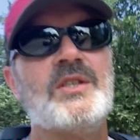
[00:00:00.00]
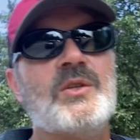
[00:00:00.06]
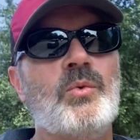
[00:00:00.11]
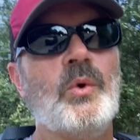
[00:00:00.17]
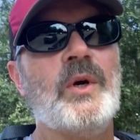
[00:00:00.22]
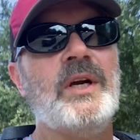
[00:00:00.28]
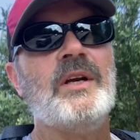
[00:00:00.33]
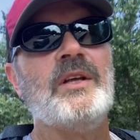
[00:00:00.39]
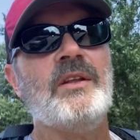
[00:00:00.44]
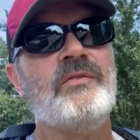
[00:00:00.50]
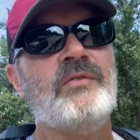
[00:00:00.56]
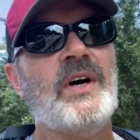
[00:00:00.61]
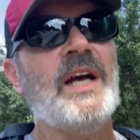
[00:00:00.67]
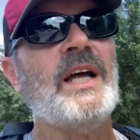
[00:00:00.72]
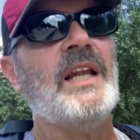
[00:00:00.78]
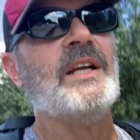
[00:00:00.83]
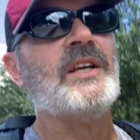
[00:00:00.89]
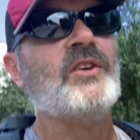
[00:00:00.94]
where the
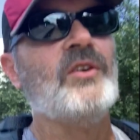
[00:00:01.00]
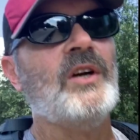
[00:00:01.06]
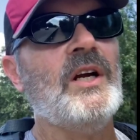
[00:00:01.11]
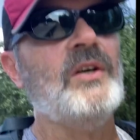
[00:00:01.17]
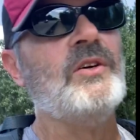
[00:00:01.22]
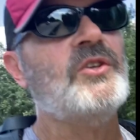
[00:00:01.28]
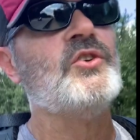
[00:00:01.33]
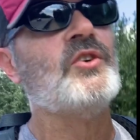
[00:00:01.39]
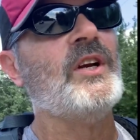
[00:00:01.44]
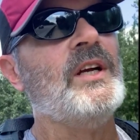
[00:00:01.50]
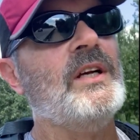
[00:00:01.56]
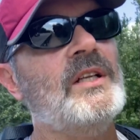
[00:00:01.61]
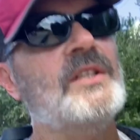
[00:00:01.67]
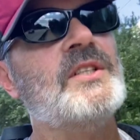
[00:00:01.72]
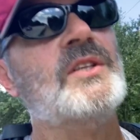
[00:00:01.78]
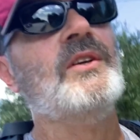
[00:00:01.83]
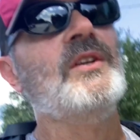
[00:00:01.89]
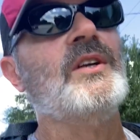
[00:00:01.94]
Violet Crown Trail
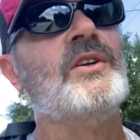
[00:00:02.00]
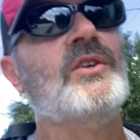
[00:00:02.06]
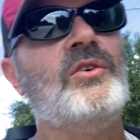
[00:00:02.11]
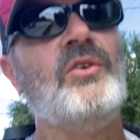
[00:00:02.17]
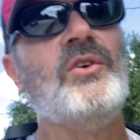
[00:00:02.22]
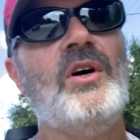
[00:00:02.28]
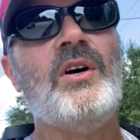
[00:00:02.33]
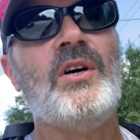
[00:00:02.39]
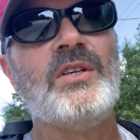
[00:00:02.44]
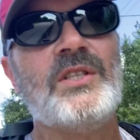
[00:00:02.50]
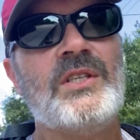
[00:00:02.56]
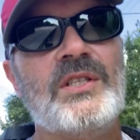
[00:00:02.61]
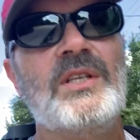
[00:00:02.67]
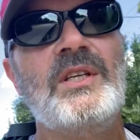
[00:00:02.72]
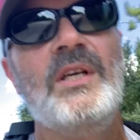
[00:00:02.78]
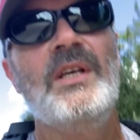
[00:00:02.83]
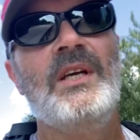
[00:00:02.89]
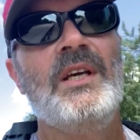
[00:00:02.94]
is going to cross
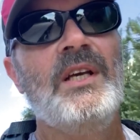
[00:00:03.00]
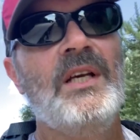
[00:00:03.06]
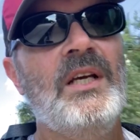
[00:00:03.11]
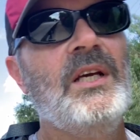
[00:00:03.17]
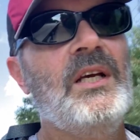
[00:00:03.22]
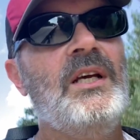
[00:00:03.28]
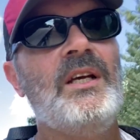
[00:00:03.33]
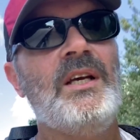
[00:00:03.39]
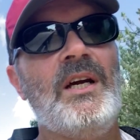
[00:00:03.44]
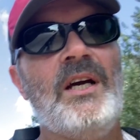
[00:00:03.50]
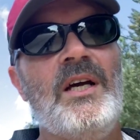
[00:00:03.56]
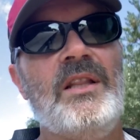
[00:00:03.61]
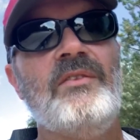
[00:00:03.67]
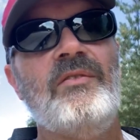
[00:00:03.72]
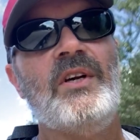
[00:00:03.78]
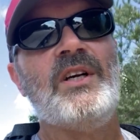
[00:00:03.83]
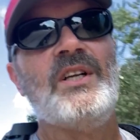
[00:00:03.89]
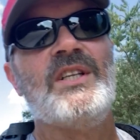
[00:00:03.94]
the
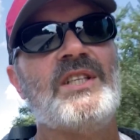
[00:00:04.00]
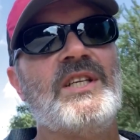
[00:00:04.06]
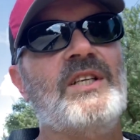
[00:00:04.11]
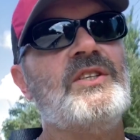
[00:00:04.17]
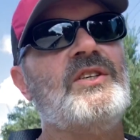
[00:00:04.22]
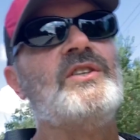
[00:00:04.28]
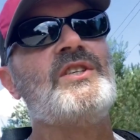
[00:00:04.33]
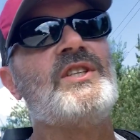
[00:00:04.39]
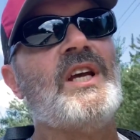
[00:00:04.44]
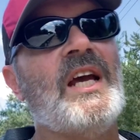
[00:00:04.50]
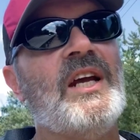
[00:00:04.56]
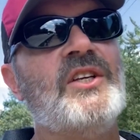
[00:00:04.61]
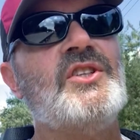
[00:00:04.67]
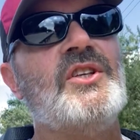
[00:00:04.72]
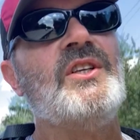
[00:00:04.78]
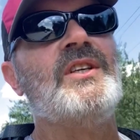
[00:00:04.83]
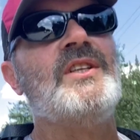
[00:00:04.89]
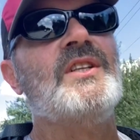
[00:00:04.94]
various
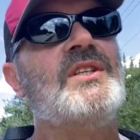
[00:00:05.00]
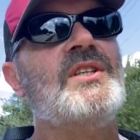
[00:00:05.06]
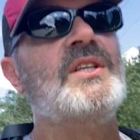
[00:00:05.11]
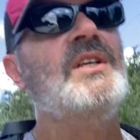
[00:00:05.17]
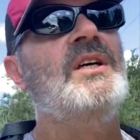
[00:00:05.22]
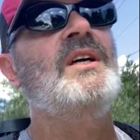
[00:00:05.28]
intersections